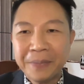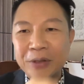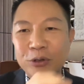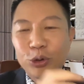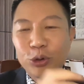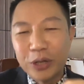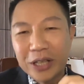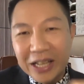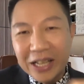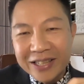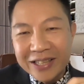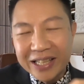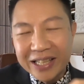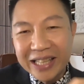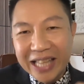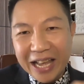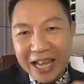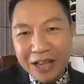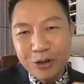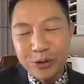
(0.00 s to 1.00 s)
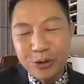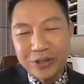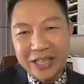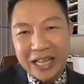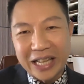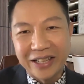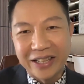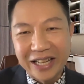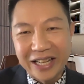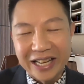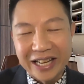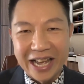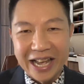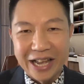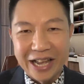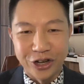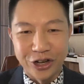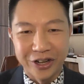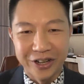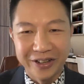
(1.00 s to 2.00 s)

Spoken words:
to this day you started Enagic?